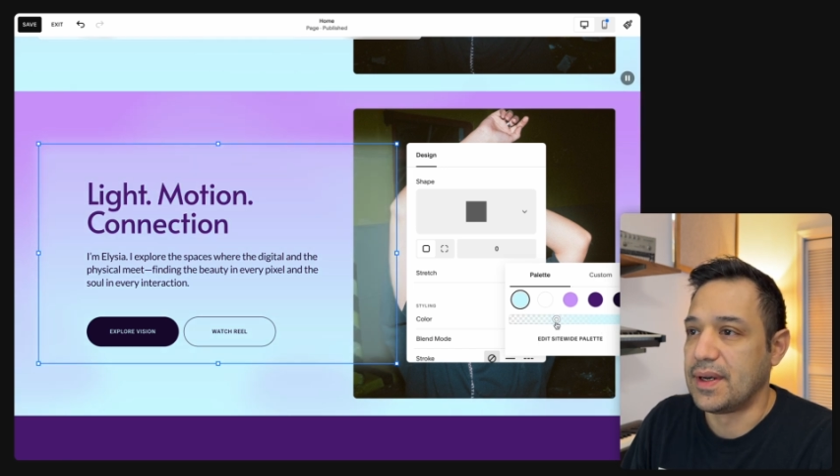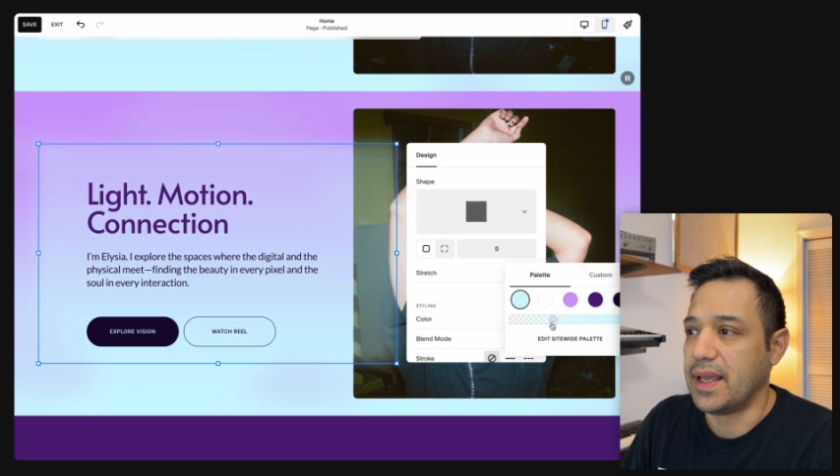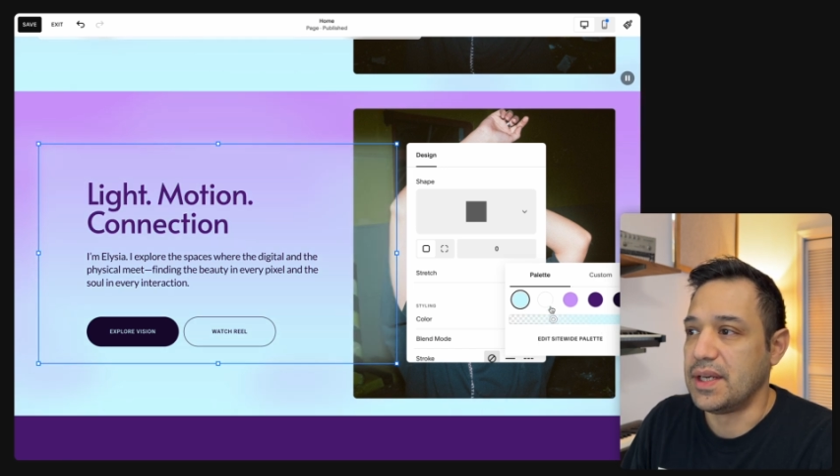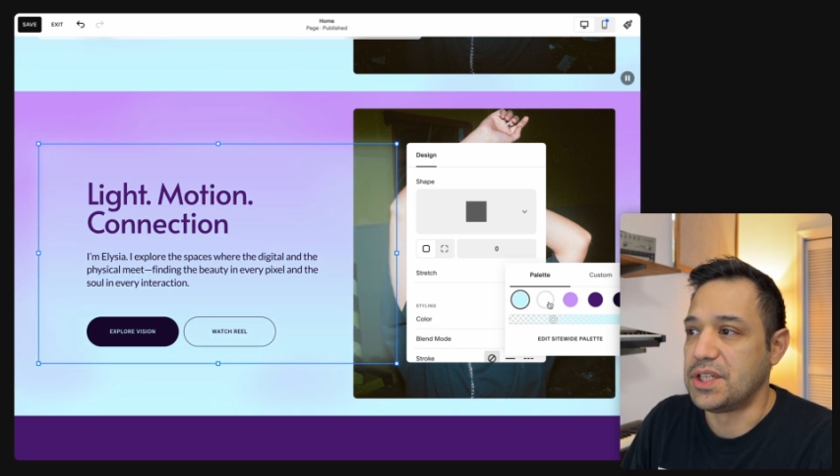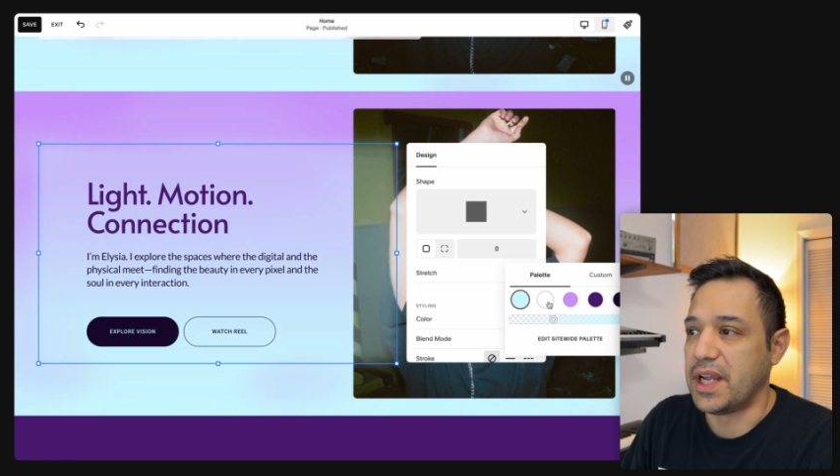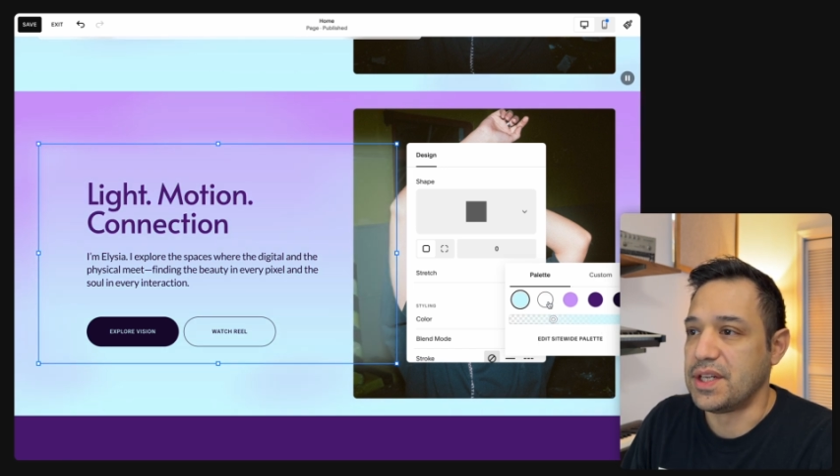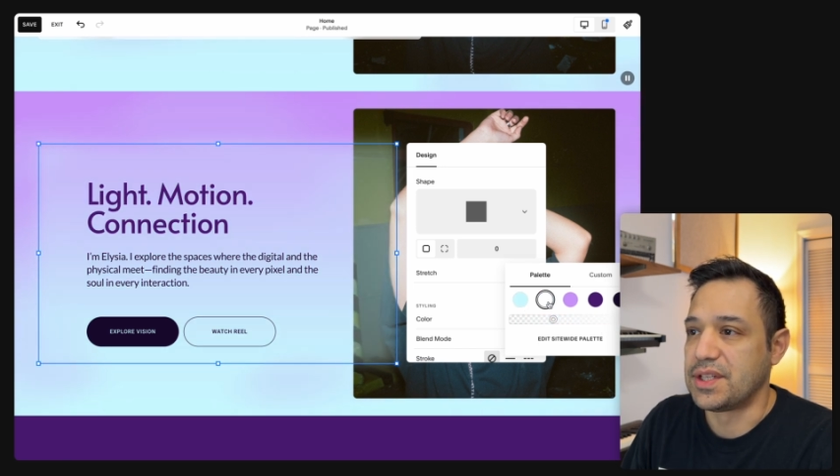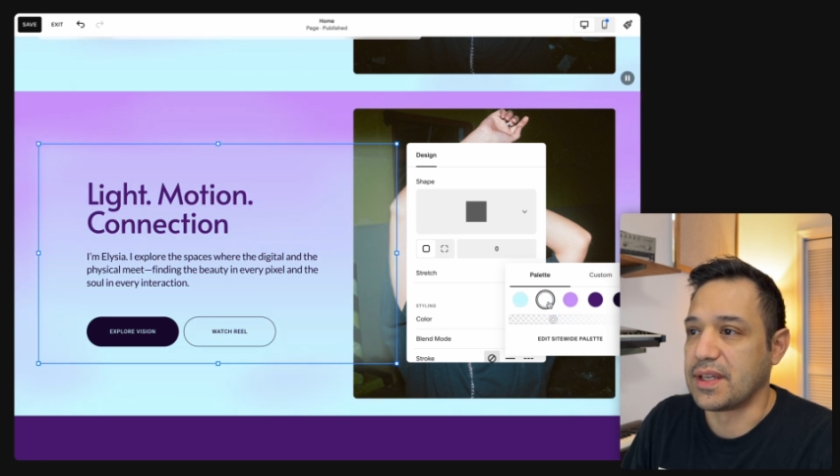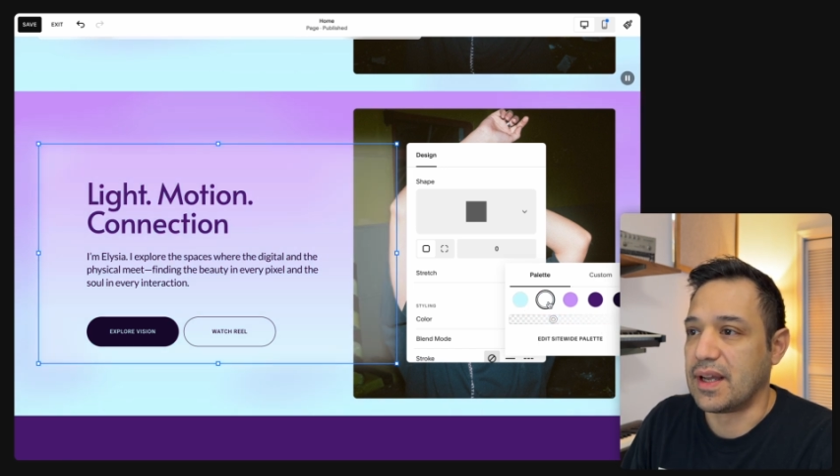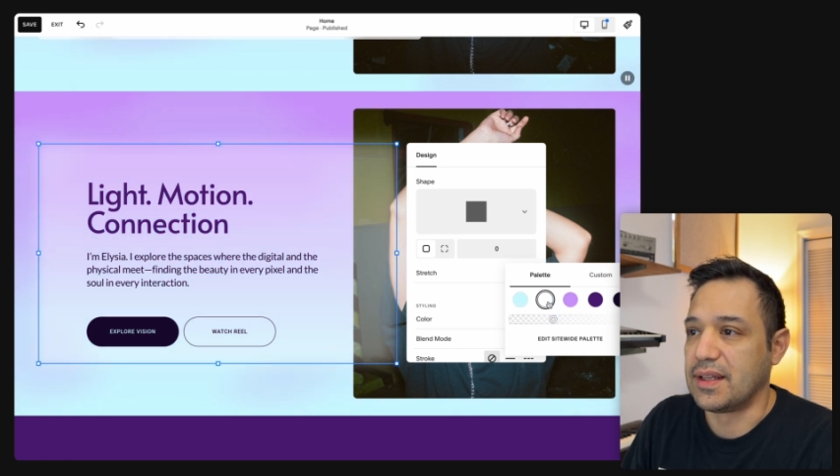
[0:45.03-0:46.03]
and change
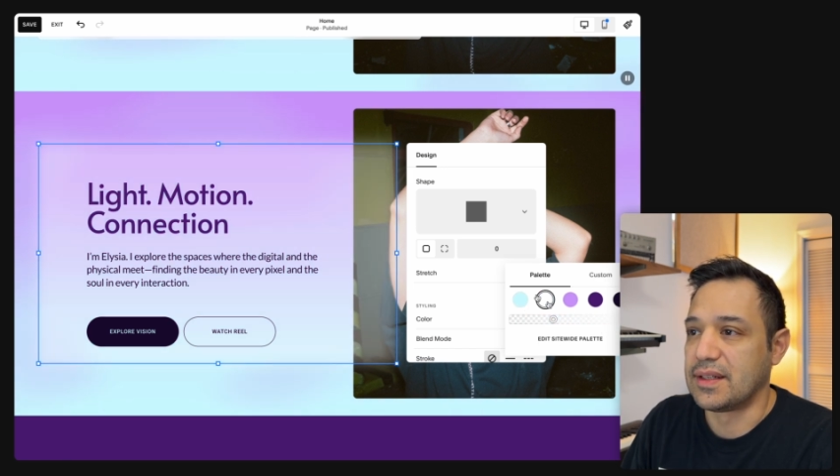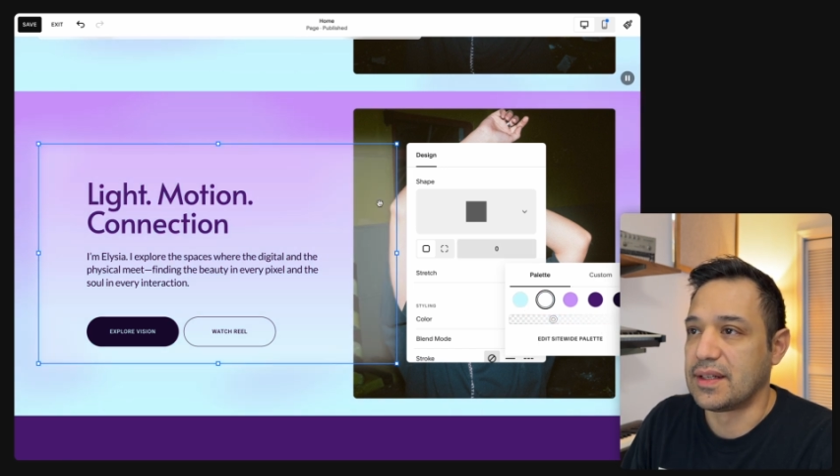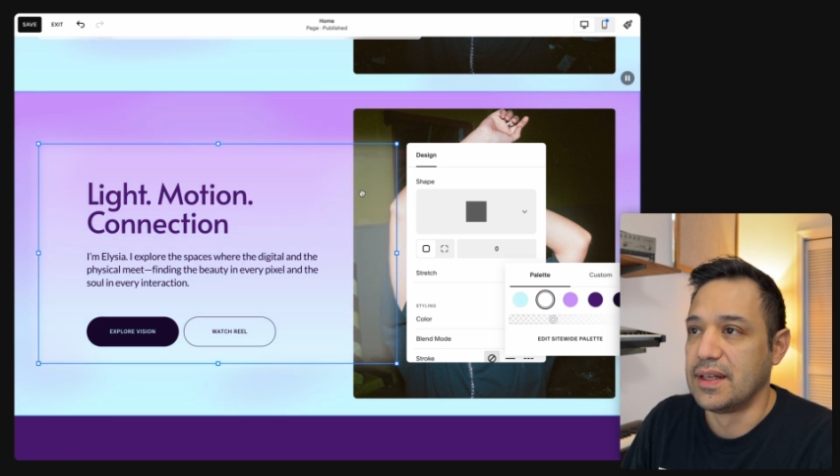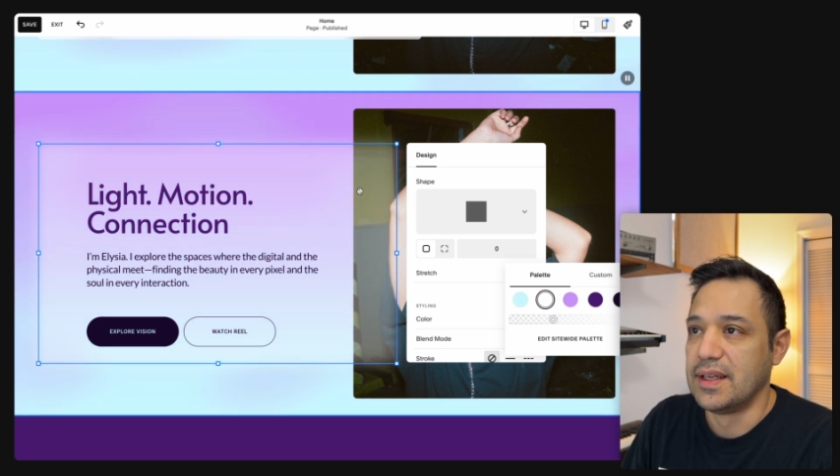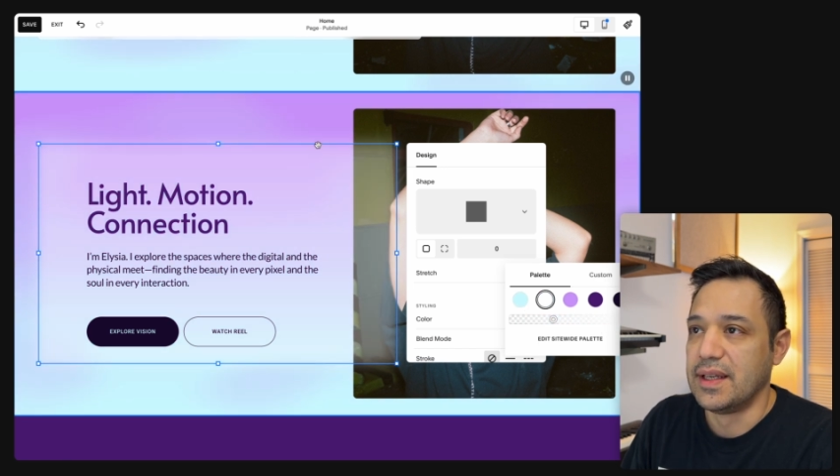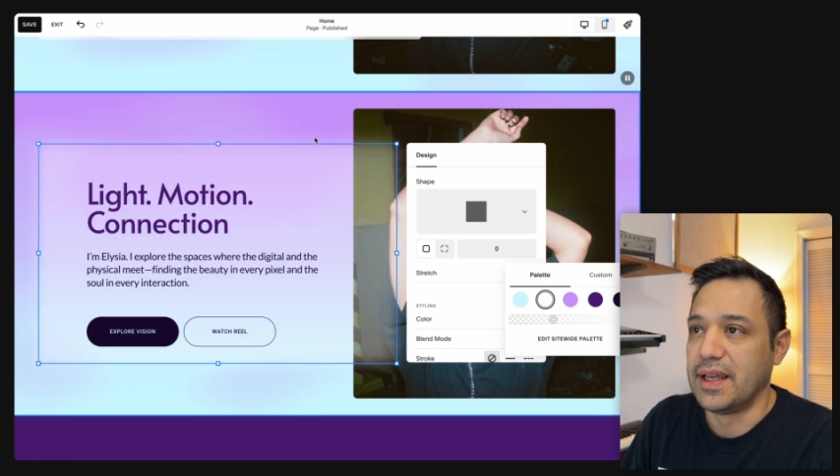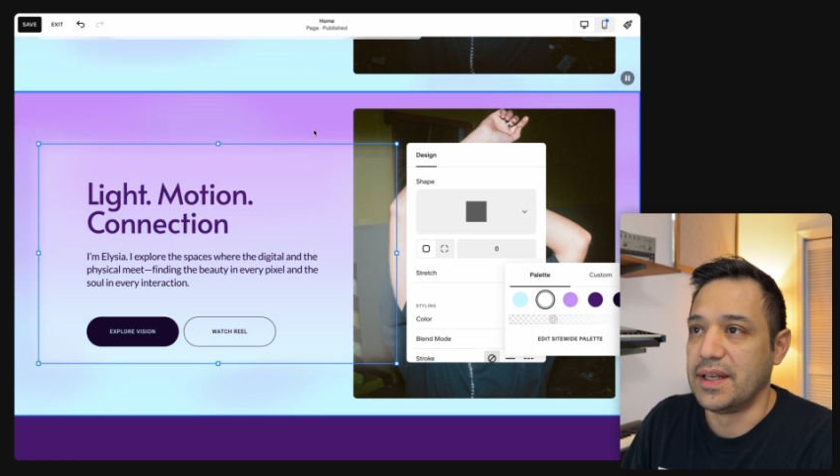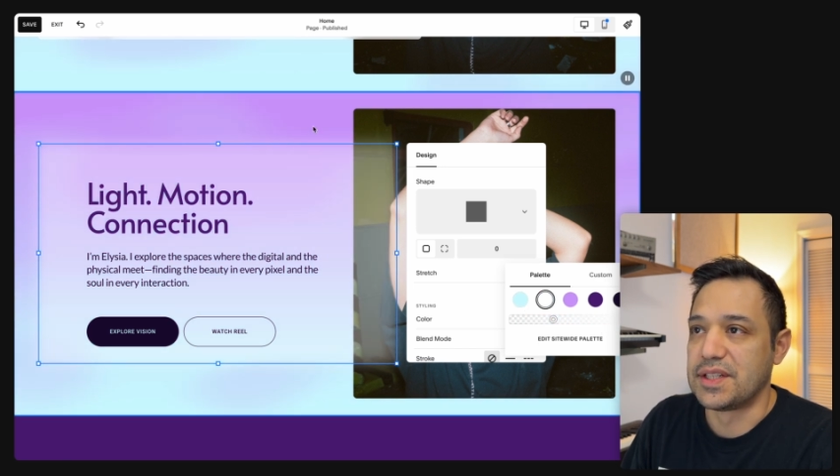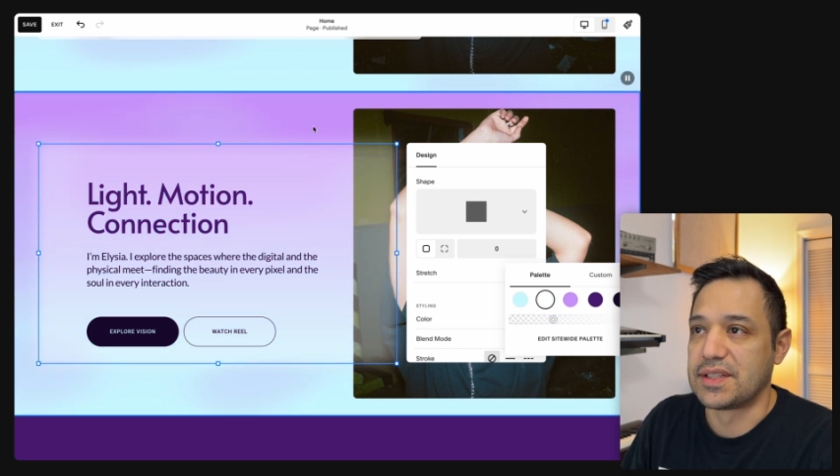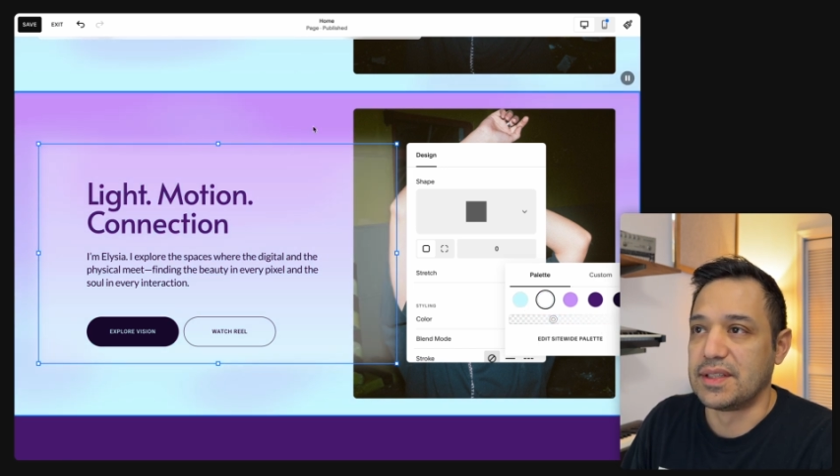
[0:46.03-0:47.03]
the color, it just